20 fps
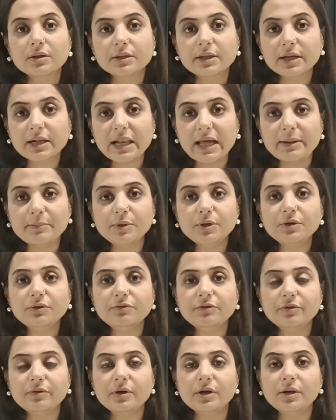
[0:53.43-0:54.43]
The climate
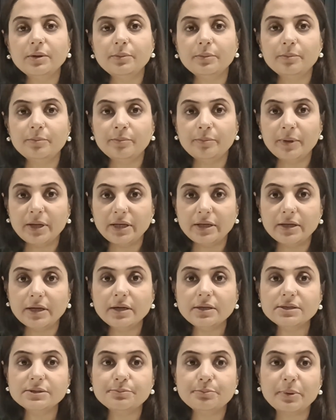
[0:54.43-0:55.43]
of uh,
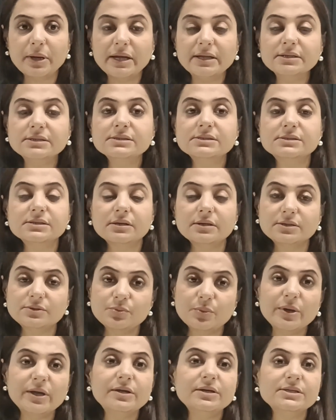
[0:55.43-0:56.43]
Armenia depends, it
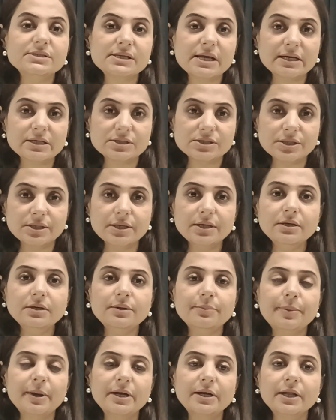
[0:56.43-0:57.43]
varies actually
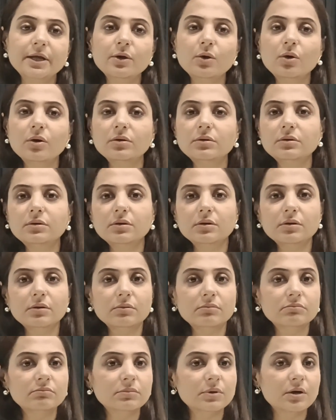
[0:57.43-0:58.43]
depending on
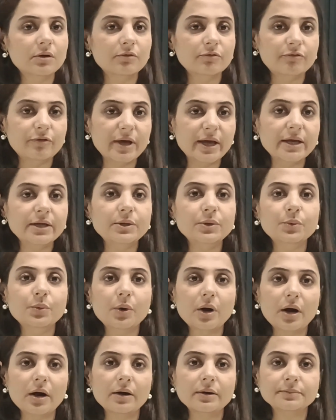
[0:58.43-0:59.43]
um, uh, where
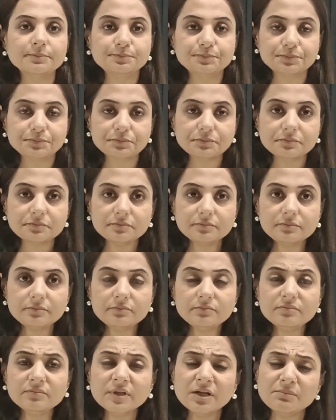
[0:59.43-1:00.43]
you are,
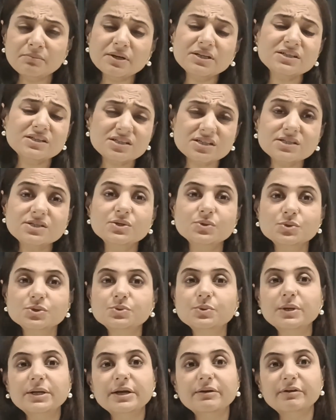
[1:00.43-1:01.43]
but it is
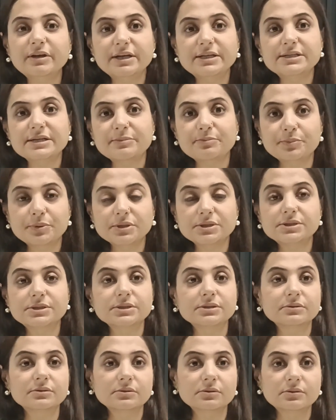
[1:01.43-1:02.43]
usually a very
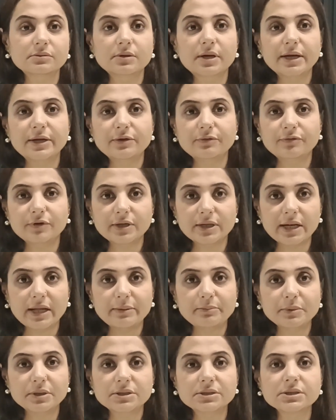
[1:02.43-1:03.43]
temperate uh, kind of a
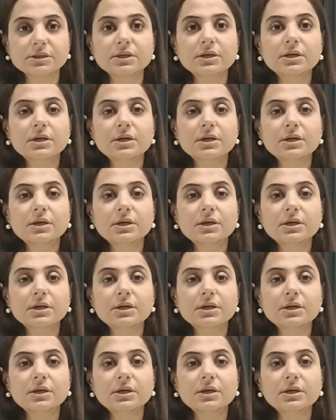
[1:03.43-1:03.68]
climate.